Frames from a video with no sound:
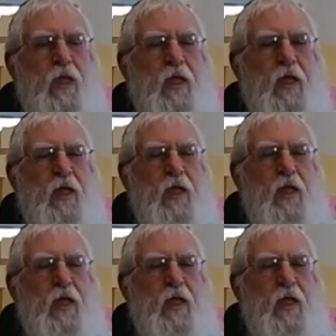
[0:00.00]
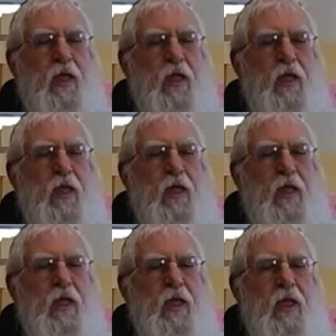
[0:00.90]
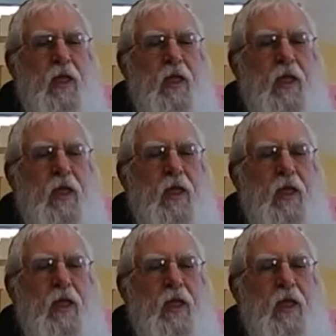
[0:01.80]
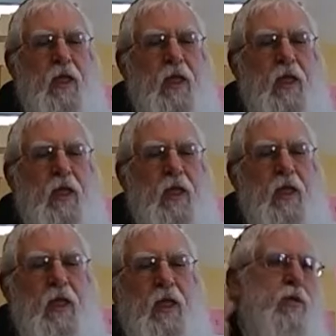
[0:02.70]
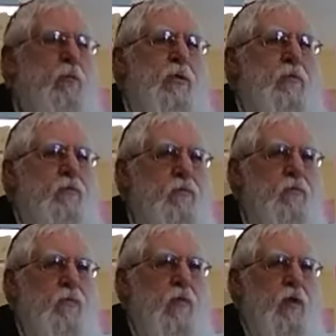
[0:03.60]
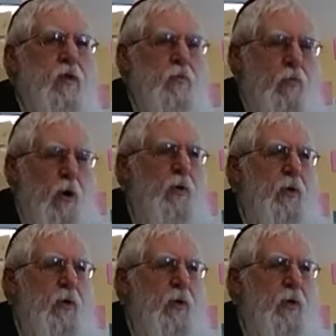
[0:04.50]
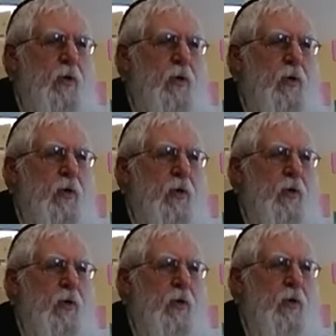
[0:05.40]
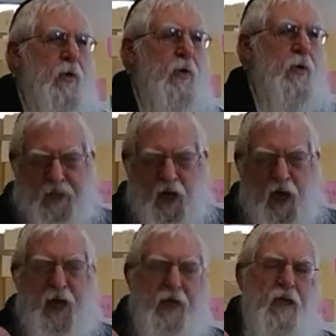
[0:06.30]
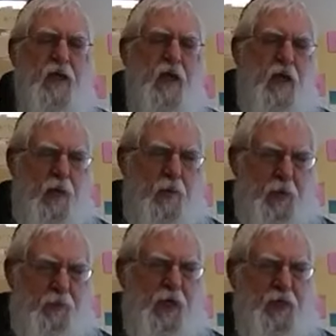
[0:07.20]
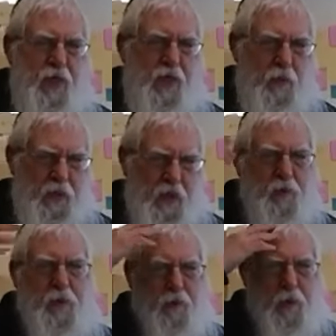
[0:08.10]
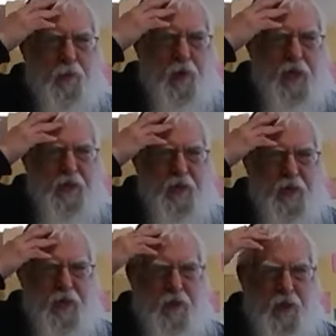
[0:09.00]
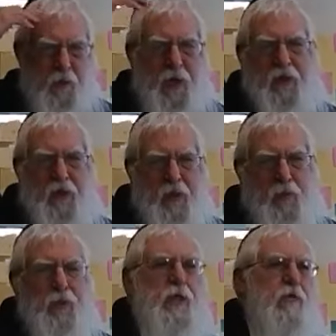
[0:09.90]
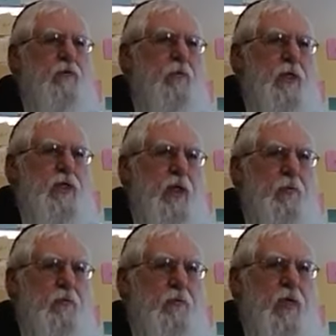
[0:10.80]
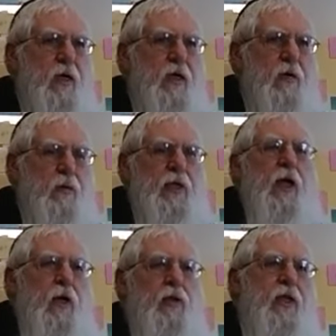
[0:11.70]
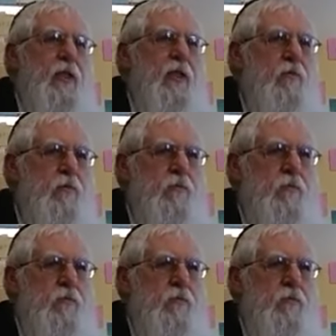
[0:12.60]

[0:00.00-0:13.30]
and through him, the Rebbe would be sending a message to me, inspiring him to say that I am in a place that what comes to my mind is direct inspiration from Hashem, but not on that level.